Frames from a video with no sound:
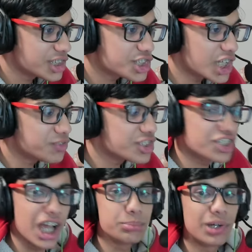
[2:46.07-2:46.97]
they shaved
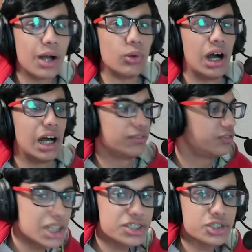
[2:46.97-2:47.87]
his eyebrow
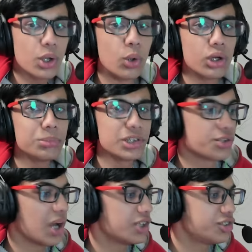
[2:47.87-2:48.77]
off. That's such a horrible
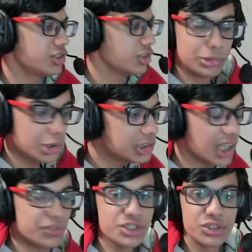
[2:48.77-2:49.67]
tragedy. But good
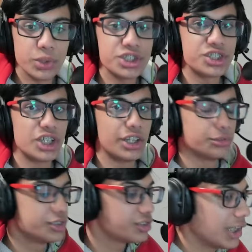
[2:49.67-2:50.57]
lever switch
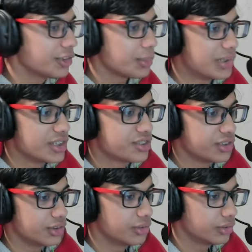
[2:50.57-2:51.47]
sounds. Now the
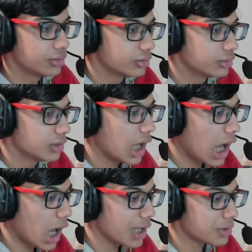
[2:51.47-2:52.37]
piston.
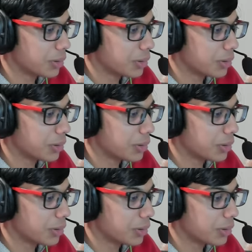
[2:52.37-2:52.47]
I